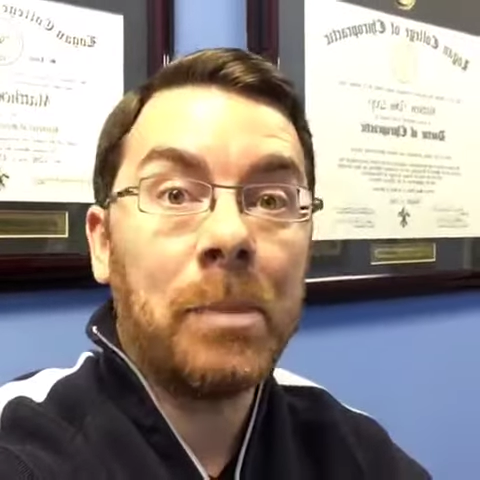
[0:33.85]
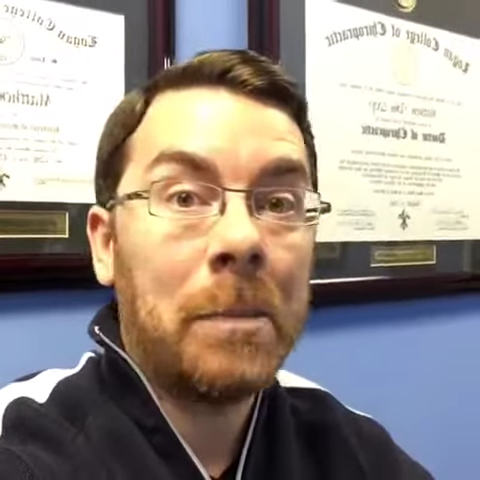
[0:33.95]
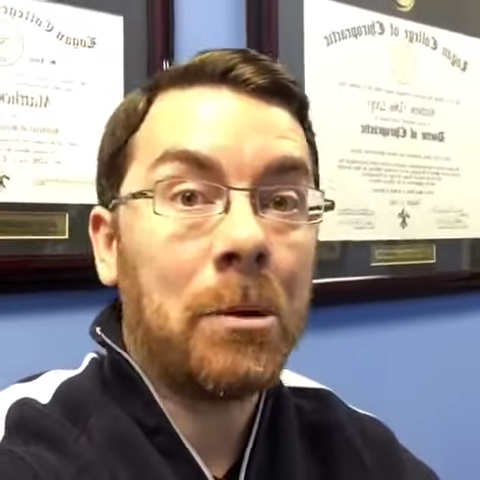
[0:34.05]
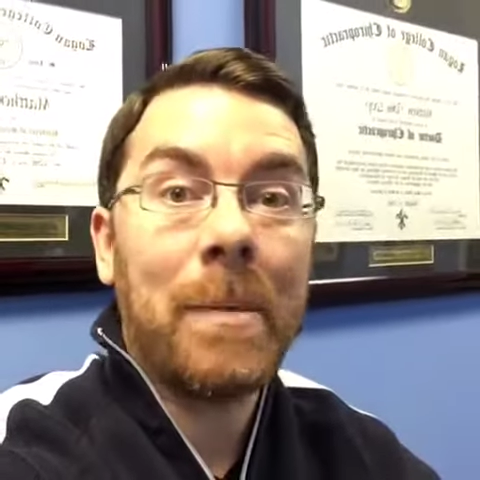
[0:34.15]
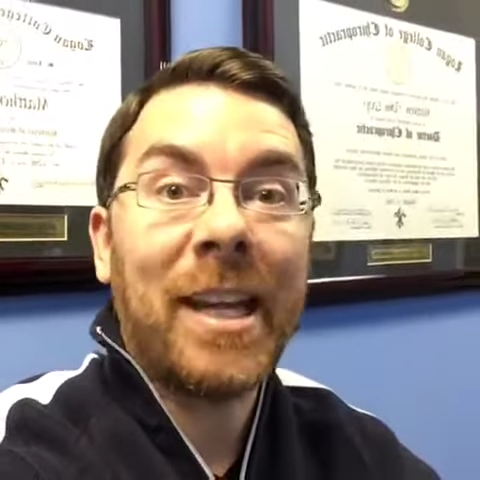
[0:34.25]

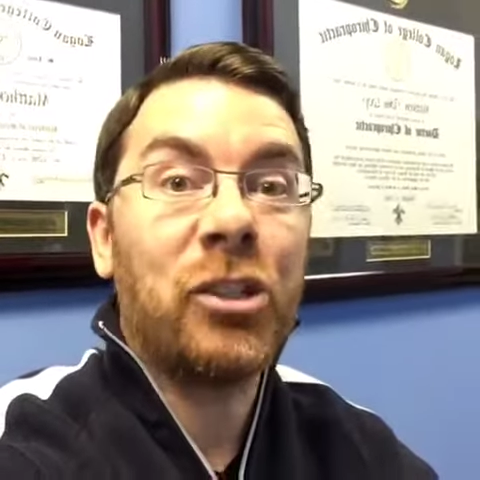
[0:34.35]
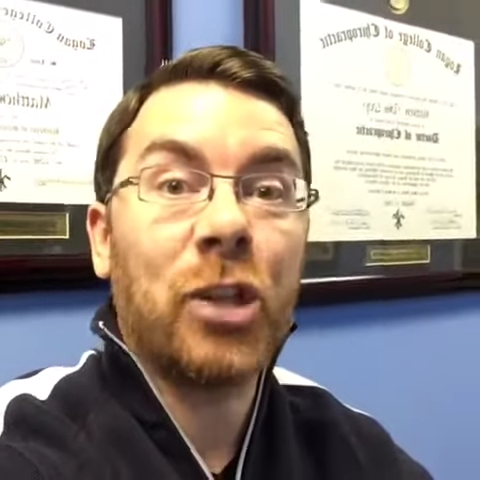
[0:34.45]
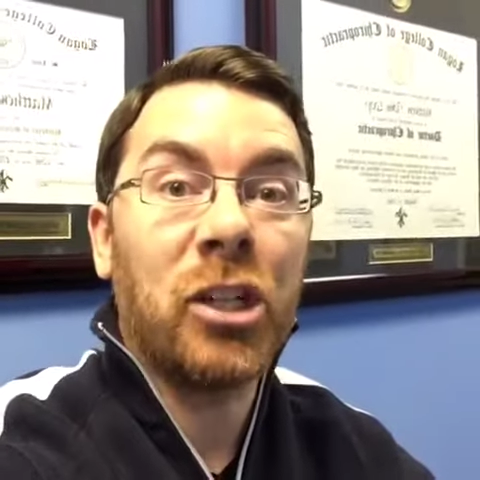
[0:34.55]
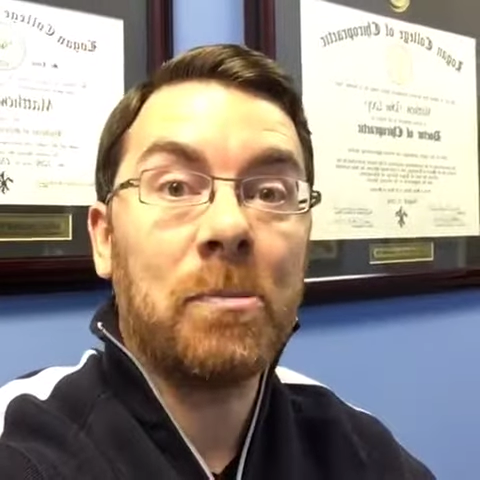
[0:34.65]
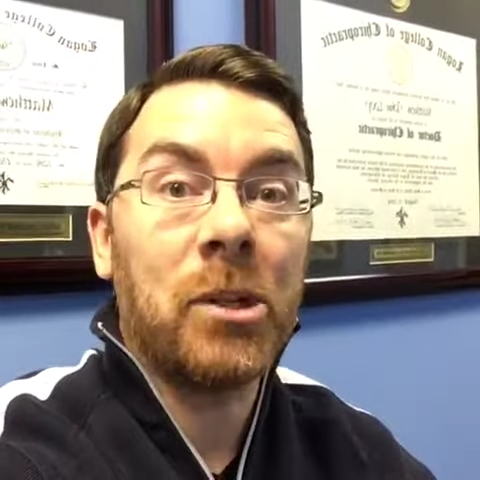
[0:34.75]
People make
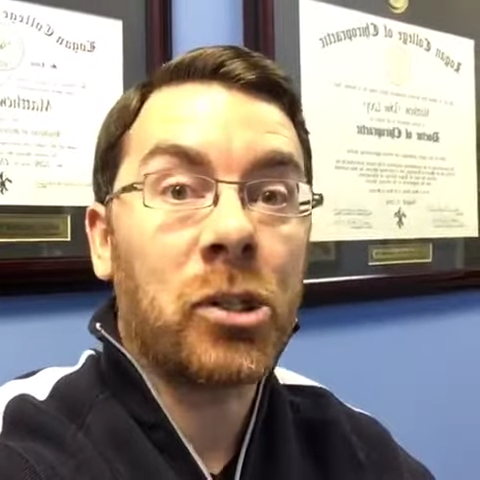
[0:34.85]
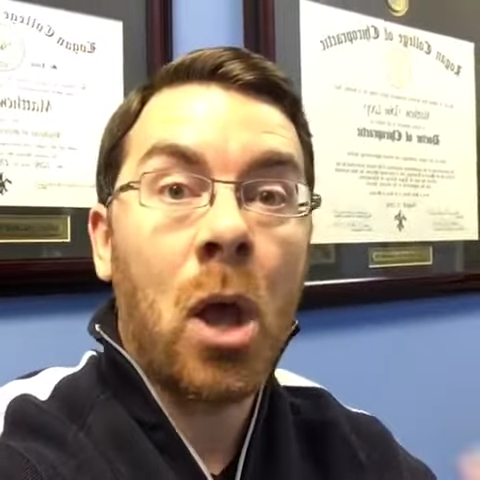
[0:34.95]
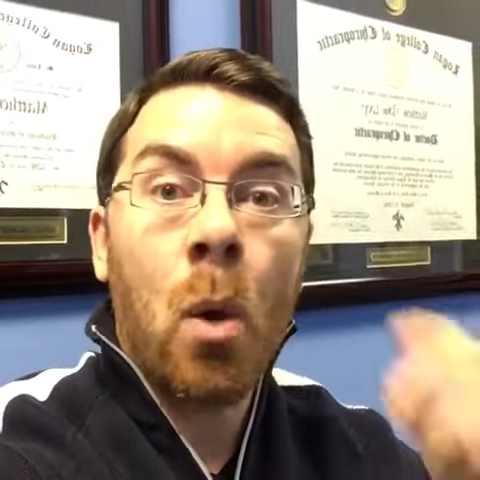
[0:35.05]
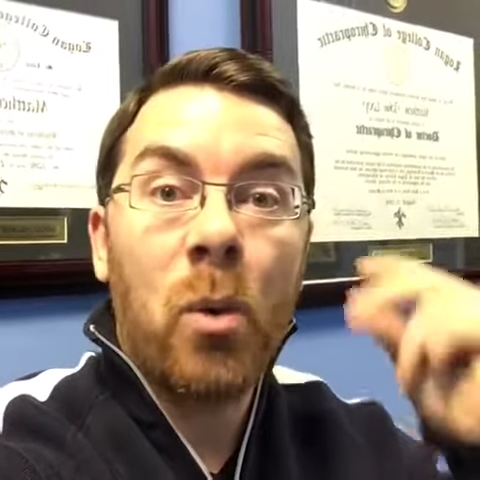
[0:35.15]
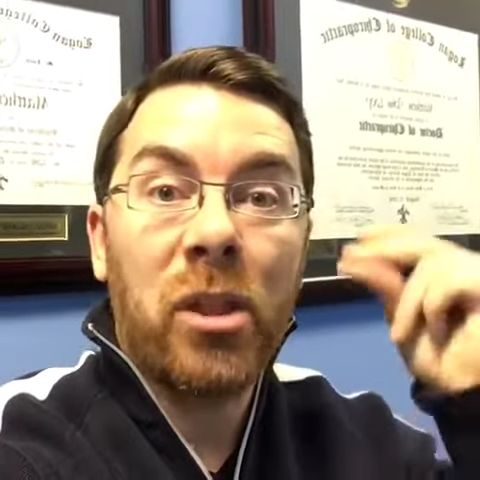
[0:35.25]
judgments
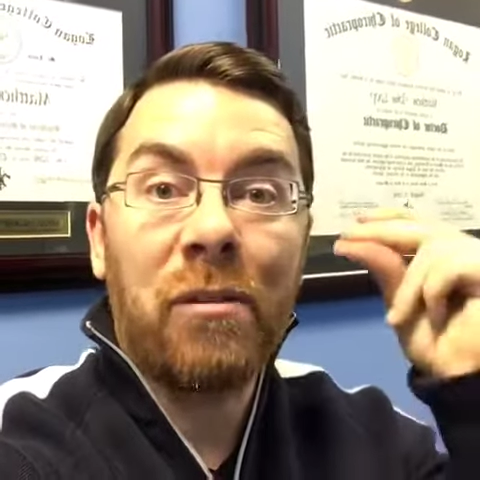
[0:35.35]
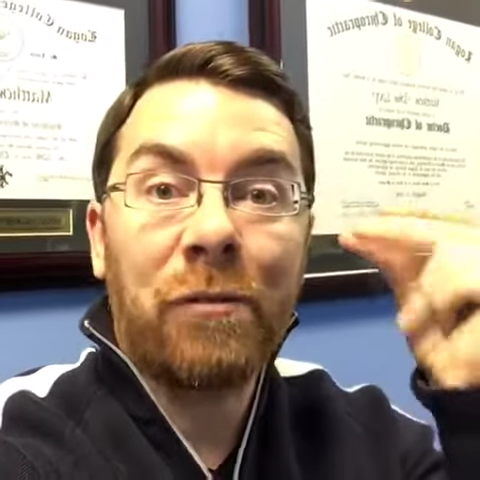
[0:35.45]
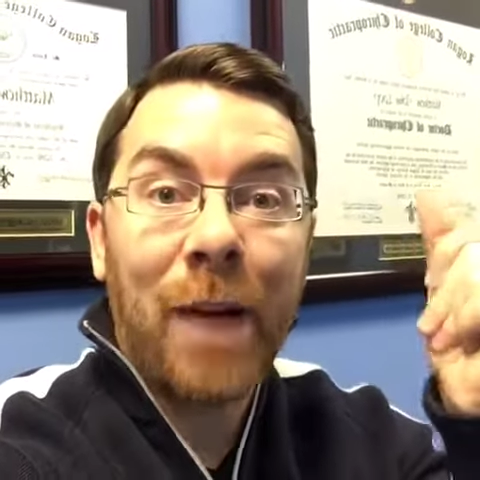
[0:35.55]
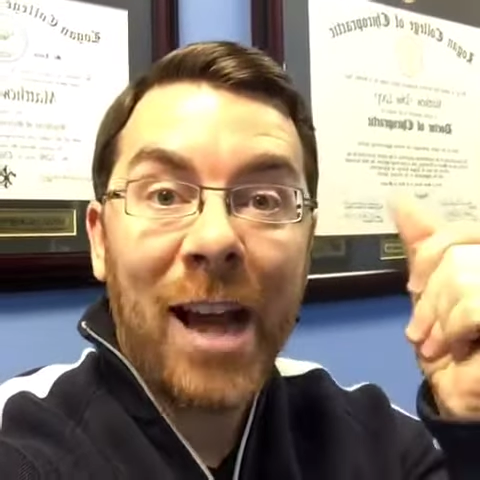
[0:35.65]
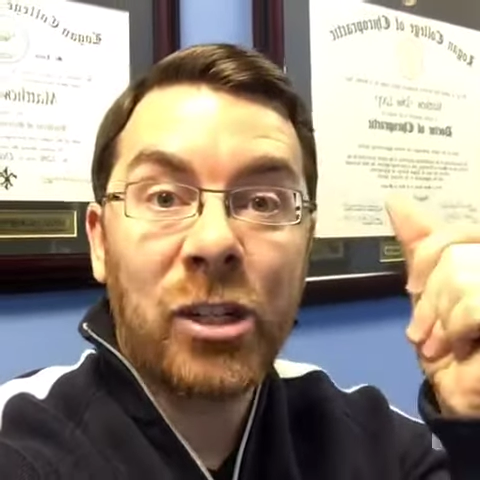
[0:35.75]
within a
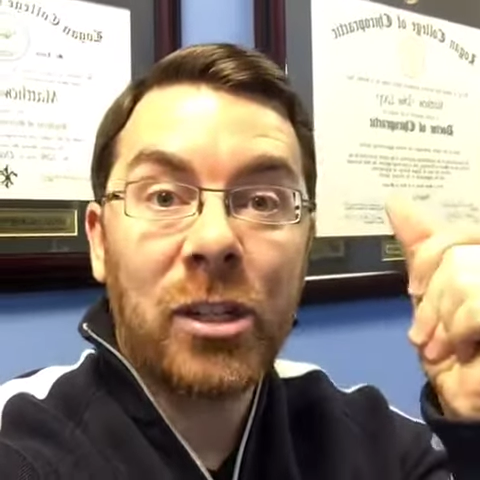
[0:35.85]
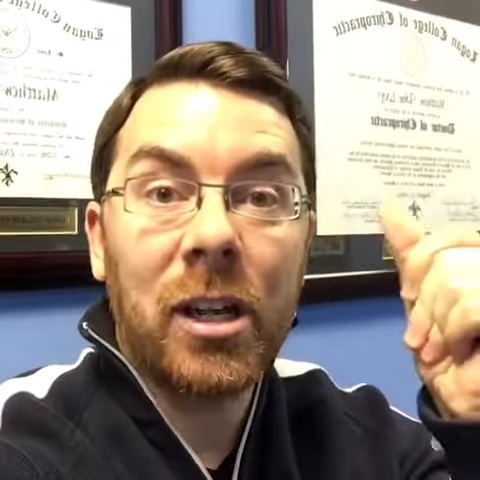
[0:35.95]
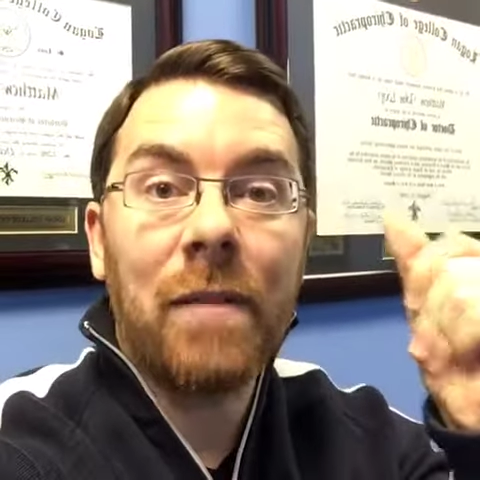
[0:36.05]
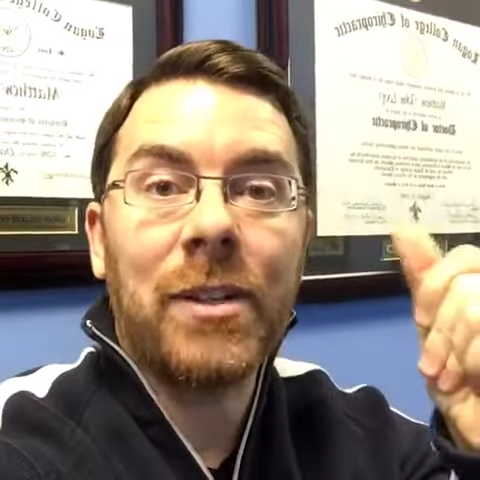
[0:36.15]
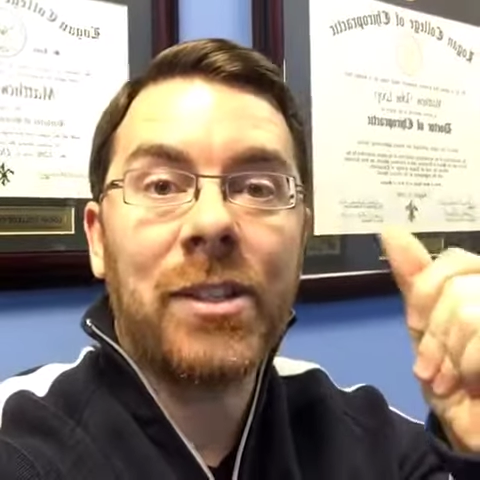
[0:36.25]
fraction
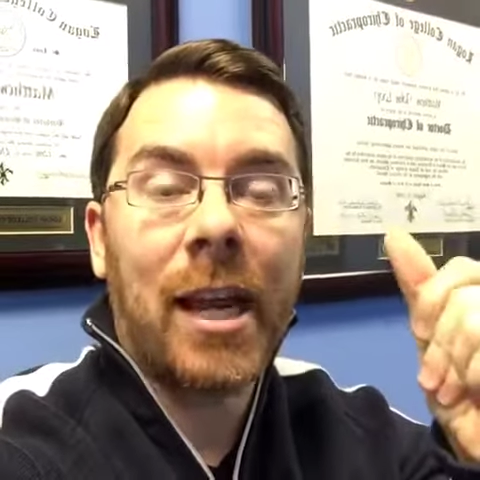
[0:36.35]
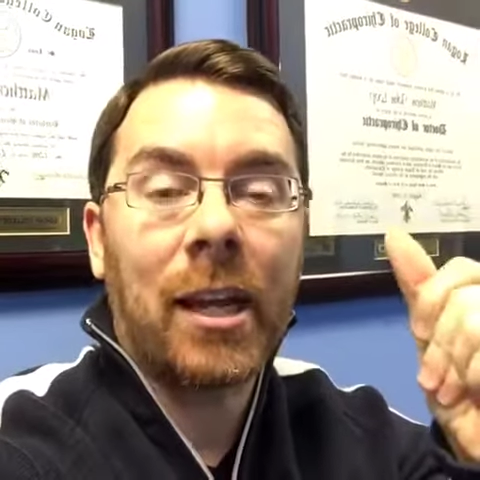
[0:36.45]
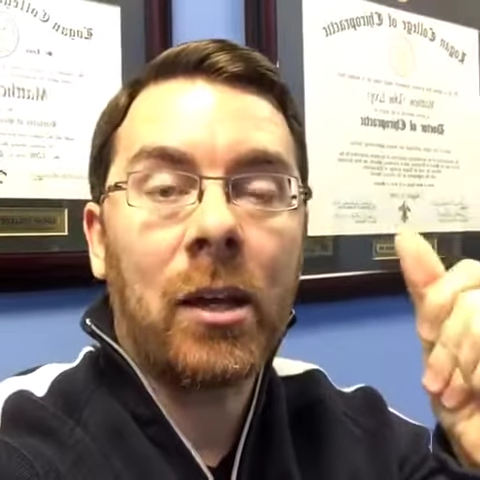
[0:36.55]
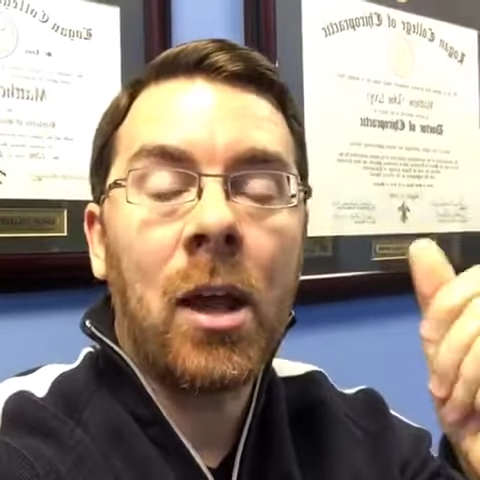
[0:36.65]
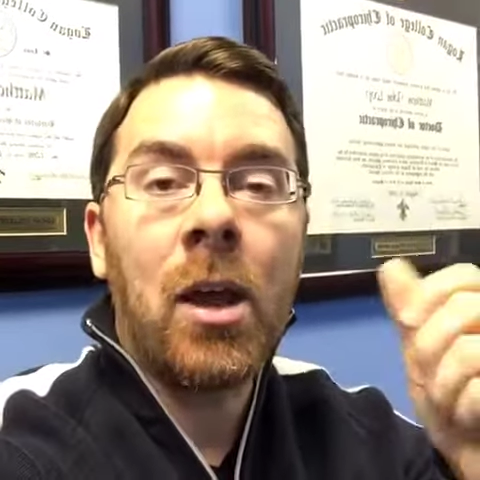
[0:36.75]
of a second.